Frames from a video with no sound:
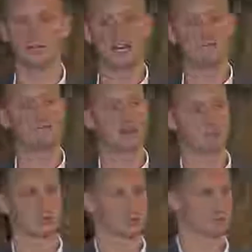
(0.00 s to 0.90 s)
Did have a
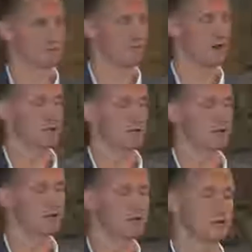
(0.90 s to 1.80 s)
family history. Her father
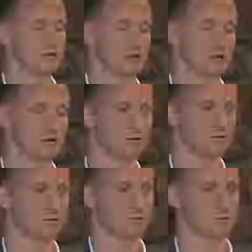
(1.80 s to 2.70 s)

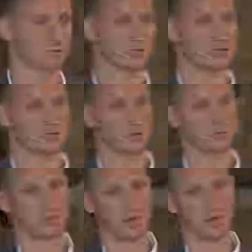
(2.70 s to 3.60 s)
was an
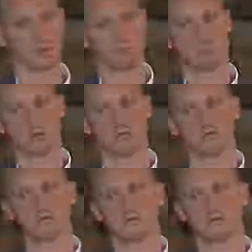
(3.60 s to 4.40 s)
opiate addict, but